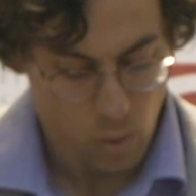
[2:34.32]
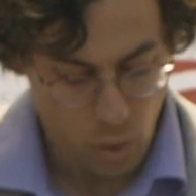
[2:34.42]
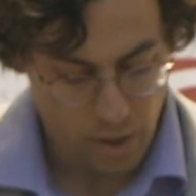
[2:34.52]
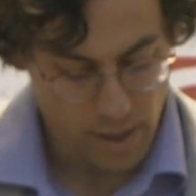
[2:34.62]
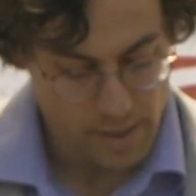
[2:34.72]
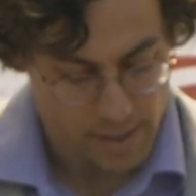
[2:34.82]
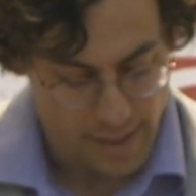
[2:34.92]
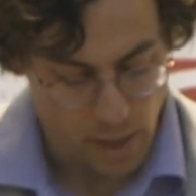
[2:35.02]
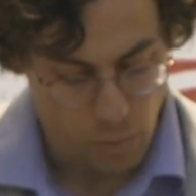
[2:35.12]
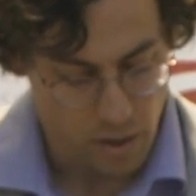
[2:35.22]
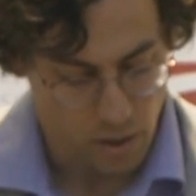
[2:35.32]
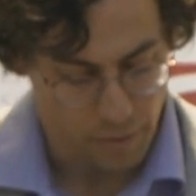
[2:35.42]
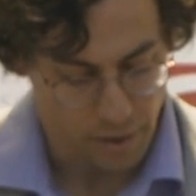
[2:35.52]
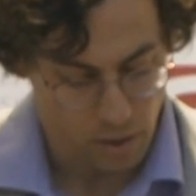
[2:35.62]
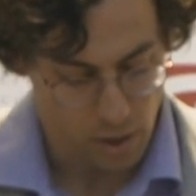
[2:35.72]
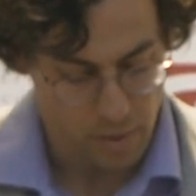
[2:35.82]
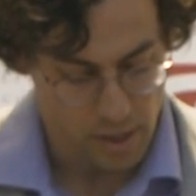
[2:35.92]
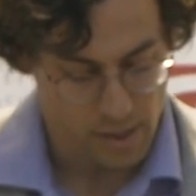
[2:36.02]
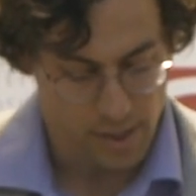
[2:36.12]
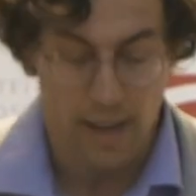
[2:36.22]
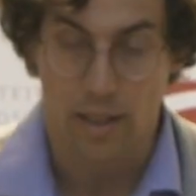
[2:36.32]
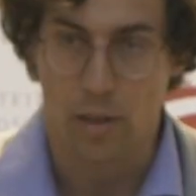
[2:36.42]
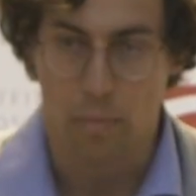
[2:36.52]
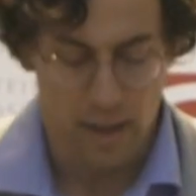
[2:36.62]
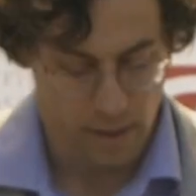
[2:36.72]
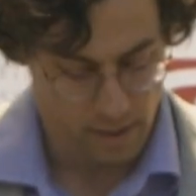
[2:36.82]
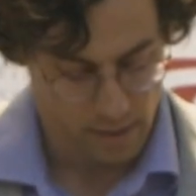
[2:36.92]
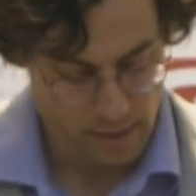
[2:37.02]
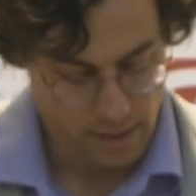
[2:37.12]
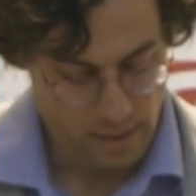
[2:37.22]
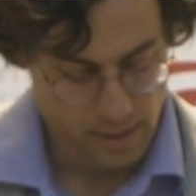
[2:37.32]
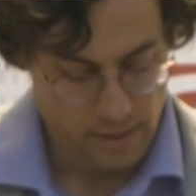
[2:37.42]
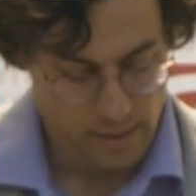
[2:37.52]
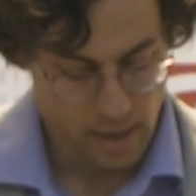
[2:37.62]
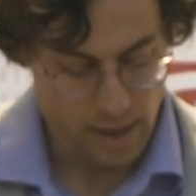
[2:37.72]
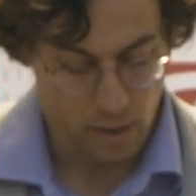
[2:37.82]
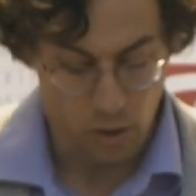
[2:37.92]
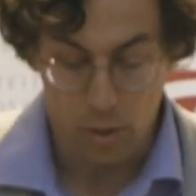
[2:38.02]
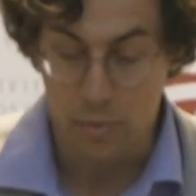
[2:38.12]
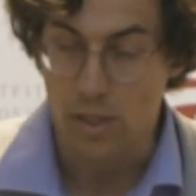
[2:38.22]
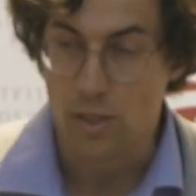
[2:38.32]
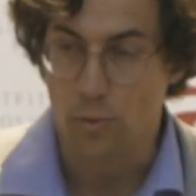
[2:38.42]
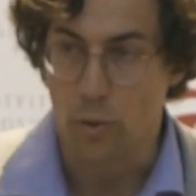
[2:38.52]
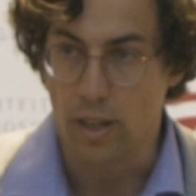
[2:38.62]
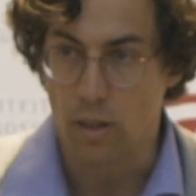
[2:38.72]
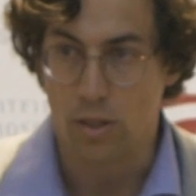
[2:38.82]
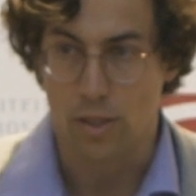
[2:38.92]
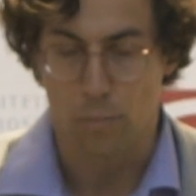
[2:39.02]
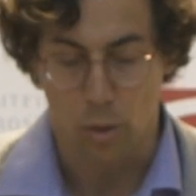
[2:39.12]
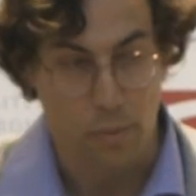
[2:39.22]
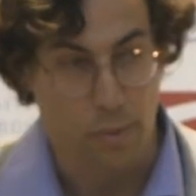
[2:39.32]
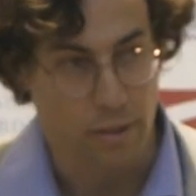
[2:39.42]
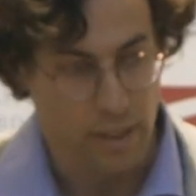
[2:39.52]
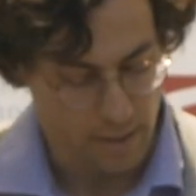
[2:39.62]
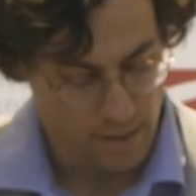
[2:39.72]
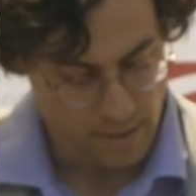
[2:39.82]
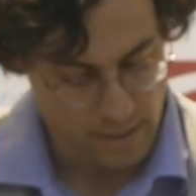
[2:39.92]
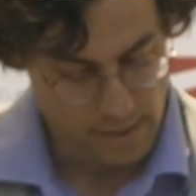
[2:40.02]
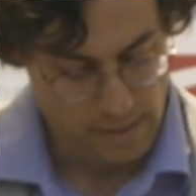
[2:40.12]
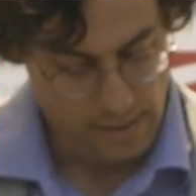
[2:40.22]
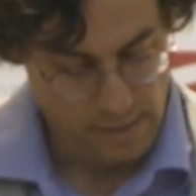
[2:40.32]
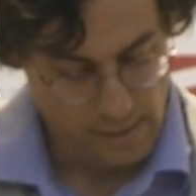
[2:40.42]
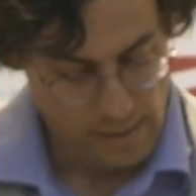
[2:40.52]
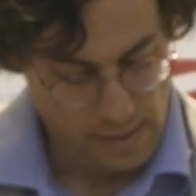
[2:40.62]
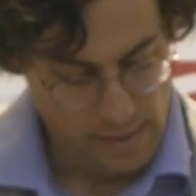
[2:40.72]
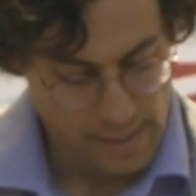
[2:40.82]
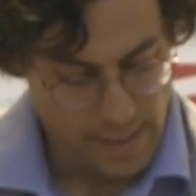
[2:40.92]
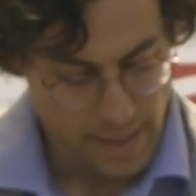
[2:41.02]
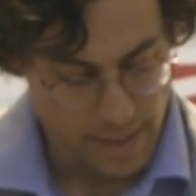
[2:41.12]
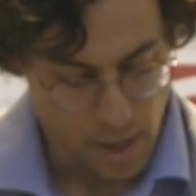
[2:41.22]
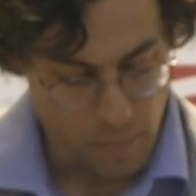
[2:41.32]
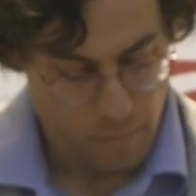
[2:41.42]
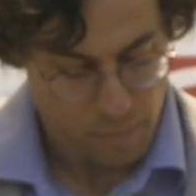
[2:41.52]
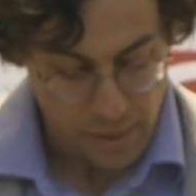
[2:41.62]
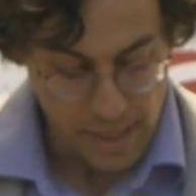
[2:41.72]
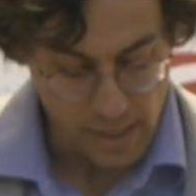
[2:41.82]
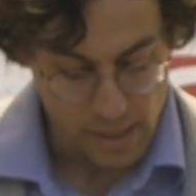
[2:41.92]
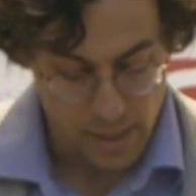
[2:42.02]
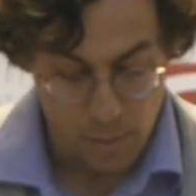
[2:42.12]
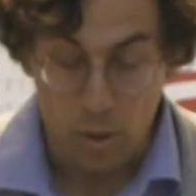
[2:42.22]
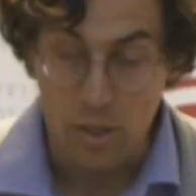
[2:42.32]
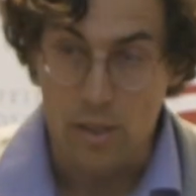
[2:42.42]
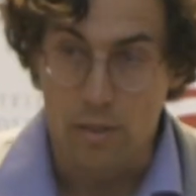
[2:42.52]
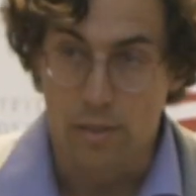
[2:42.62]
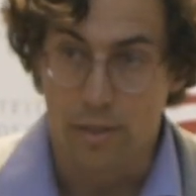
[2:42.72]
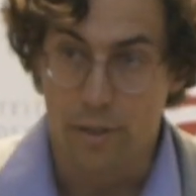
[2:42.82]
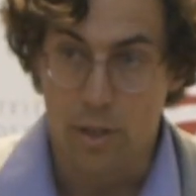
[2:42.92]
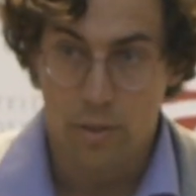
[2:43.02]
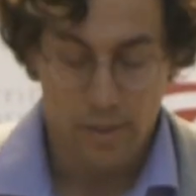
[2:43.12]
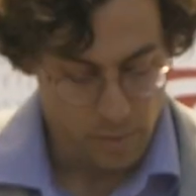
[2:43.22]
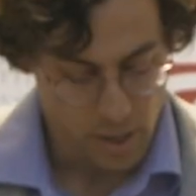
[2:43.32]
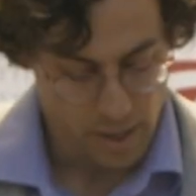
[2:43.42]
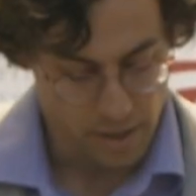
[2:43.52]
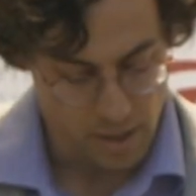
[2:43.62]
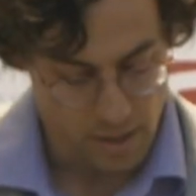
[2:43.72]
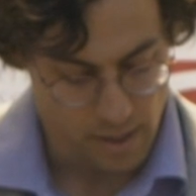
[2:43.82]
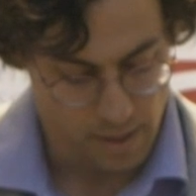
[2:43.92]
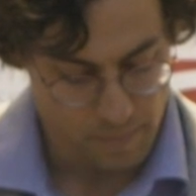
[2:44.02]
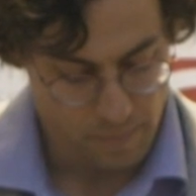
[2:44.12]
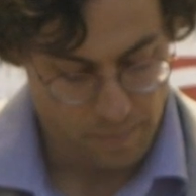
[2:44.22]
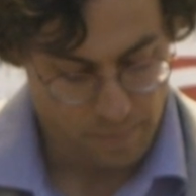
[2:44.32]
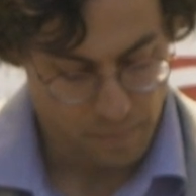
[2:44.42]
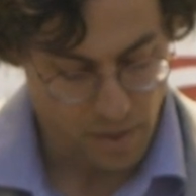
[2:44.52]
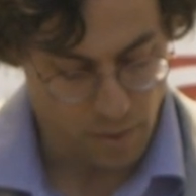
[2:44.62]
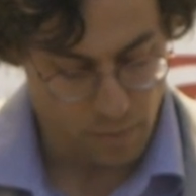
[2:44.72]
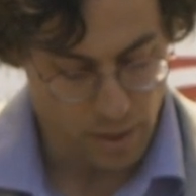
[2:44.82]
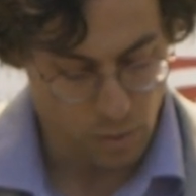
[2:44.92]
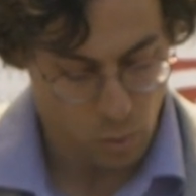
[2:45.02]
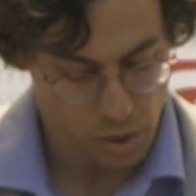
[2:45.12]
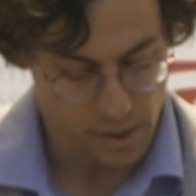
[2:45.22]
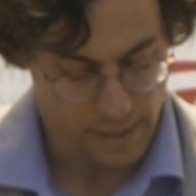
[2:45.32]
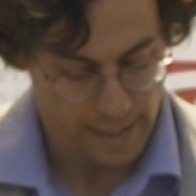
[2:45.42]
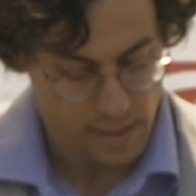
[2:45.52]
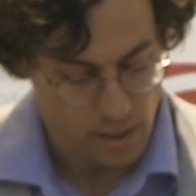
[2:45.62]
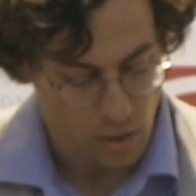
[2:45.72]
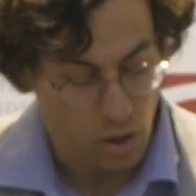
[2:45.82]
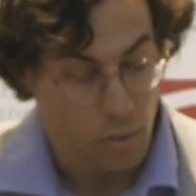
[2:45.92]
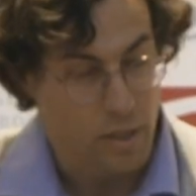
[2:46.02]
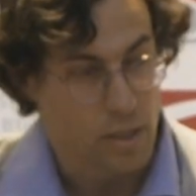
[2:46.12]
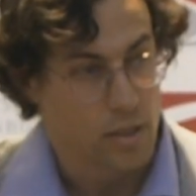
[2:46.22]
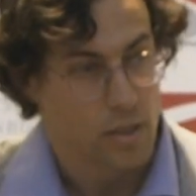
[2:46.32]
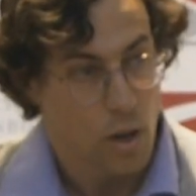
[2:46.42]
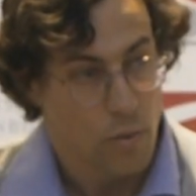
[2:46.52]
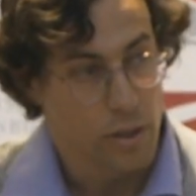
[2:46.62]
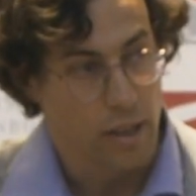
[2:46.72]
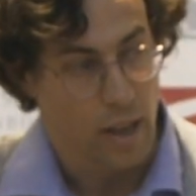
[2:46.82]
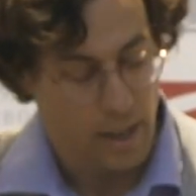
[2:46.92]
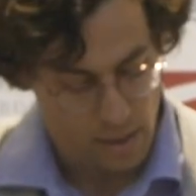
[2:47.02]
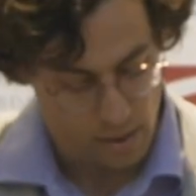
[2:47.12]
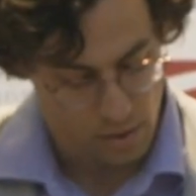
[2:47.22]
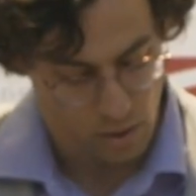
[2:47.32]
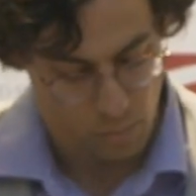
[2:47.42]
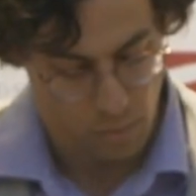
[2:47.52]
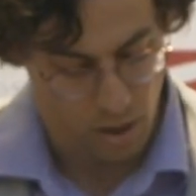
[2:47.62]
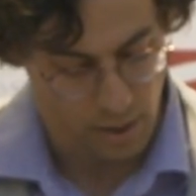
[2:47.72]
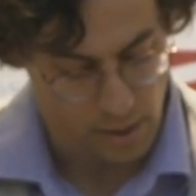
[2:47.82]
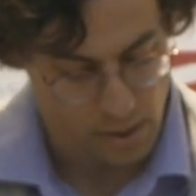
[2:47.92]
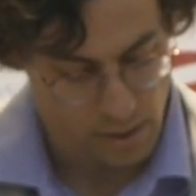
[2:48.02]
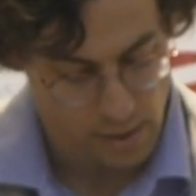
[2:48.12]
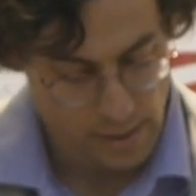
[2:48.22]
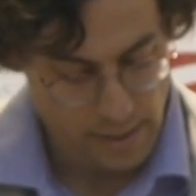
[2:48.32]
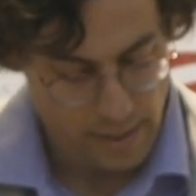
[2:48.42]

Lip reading: organized a network of economists under the banner Economists for Inclusive Prosperity. In their piece in the Boston Review earlier this year, the 3 caution against economists' over-reliance on markets.